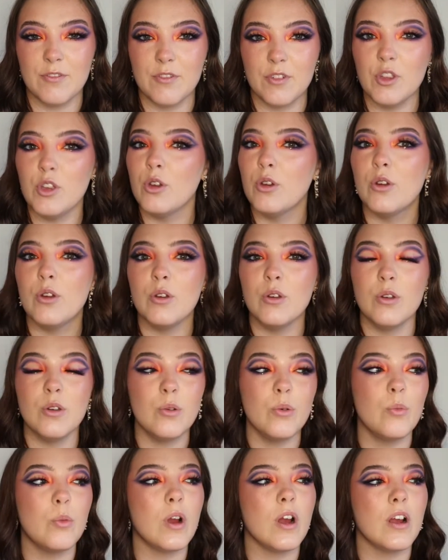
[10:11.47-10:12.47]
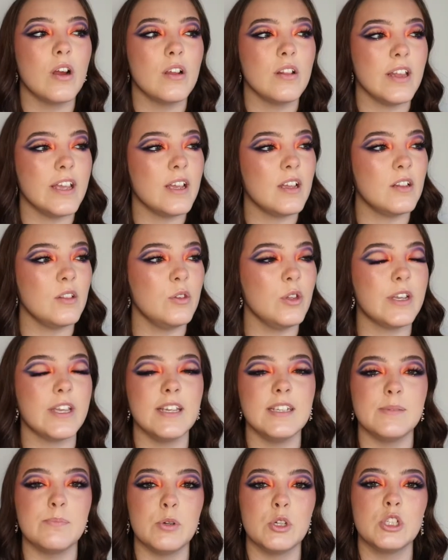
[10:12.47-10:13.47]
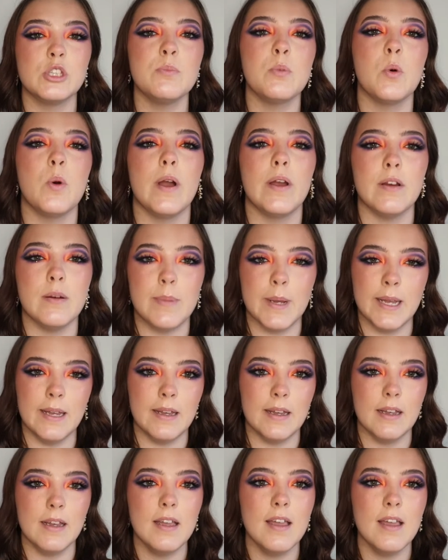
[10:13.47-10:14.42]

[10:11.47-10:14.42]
you were like looking to push the boat out a bit,